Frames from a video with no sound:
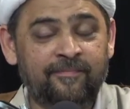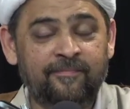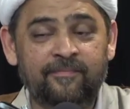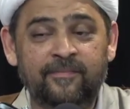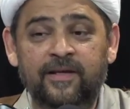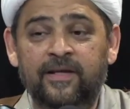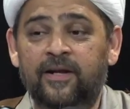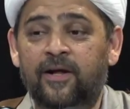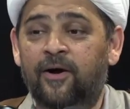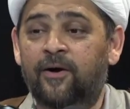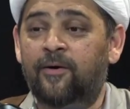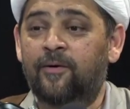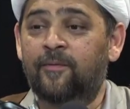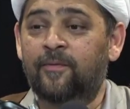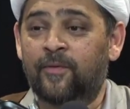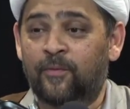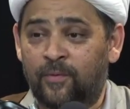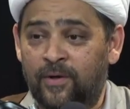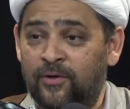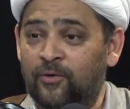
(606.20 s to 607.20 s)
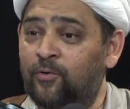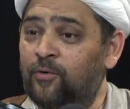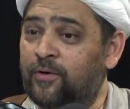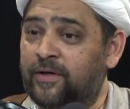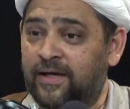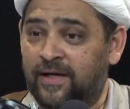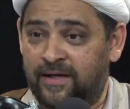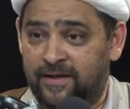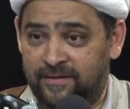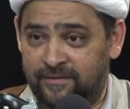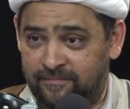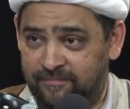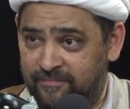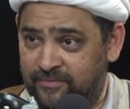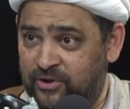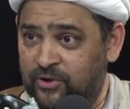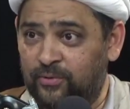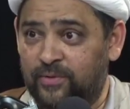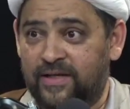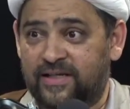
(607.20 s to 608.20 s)
the one who can
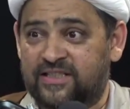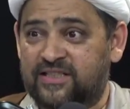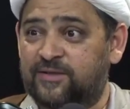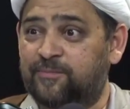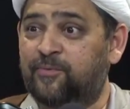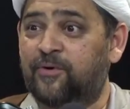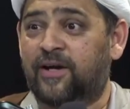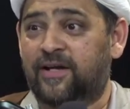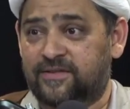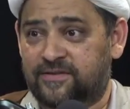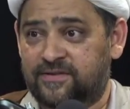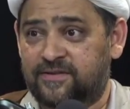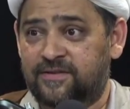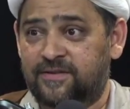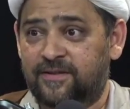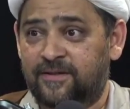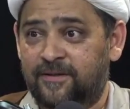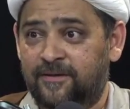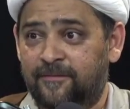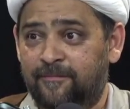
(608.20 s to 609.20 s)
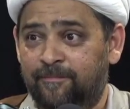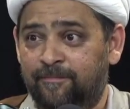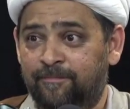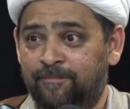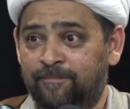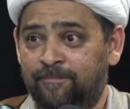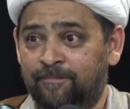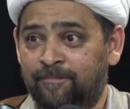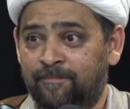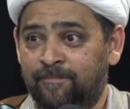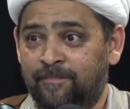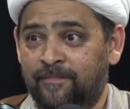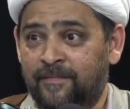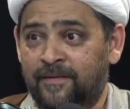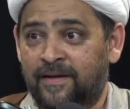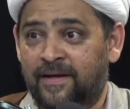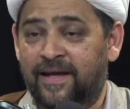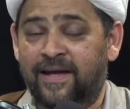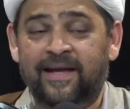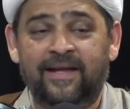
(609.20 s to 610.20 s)
do it express
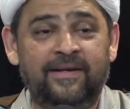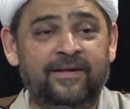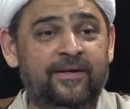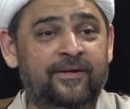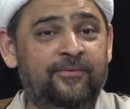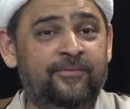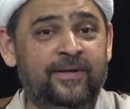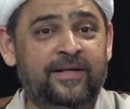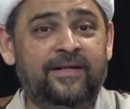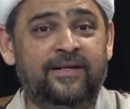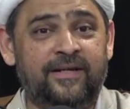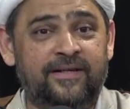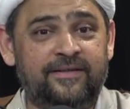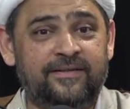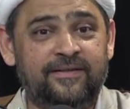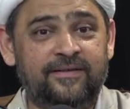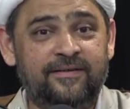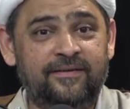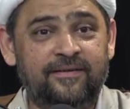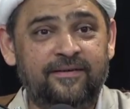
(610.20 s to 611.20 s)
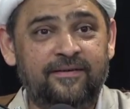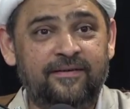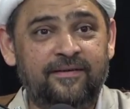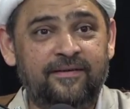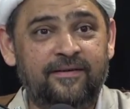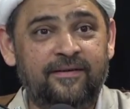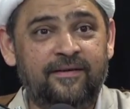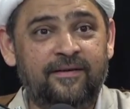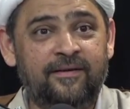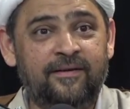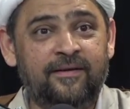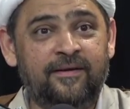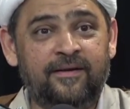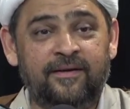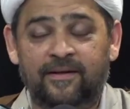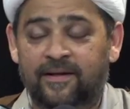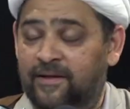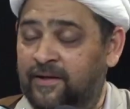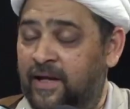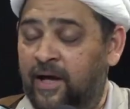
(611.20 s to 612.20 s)
and read it.
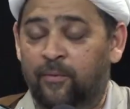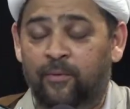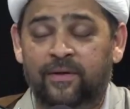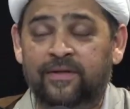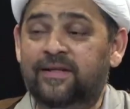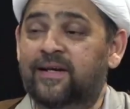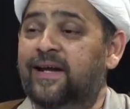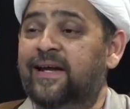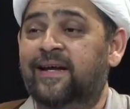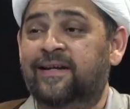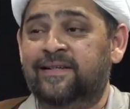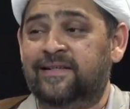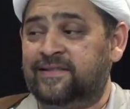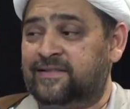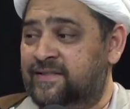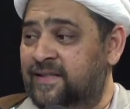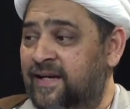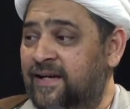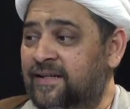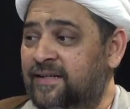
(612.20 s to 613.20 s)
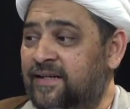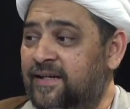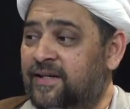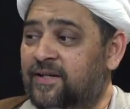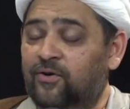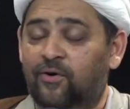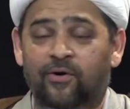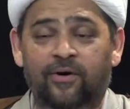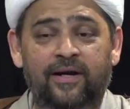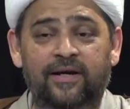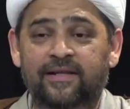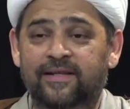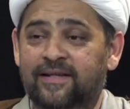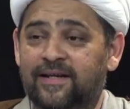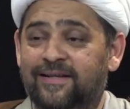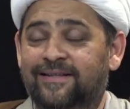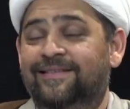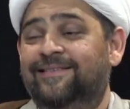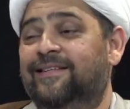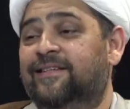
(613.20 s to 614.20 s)
Now, whether I understand it or anything,
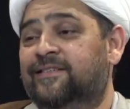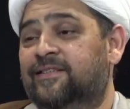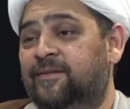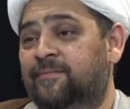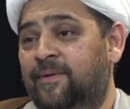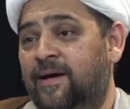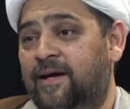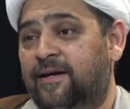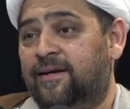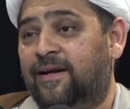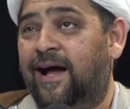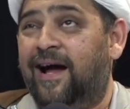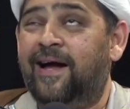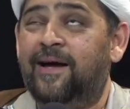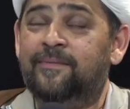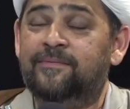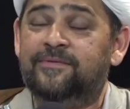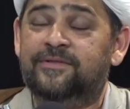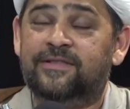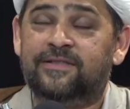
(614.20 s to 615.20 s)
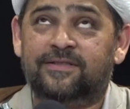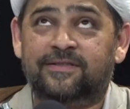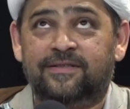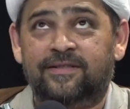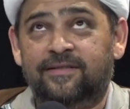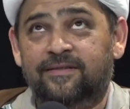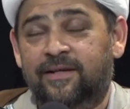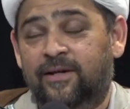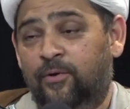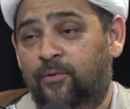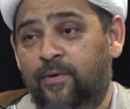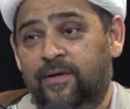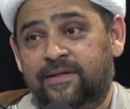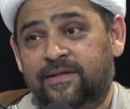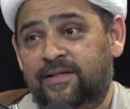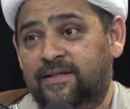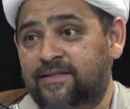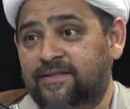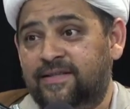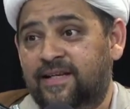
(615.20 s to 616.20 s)
it doesn't matter. I'm just a
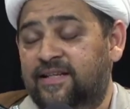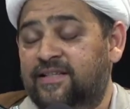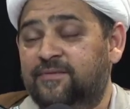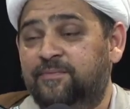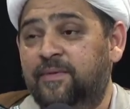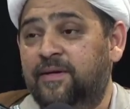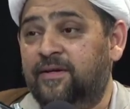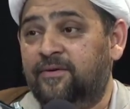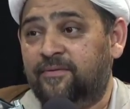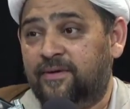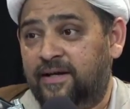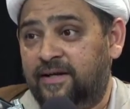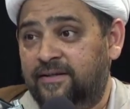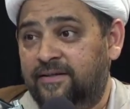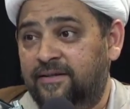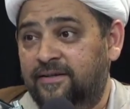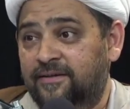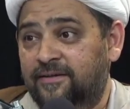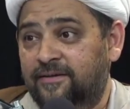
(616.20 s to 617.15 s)
witness that it's being read.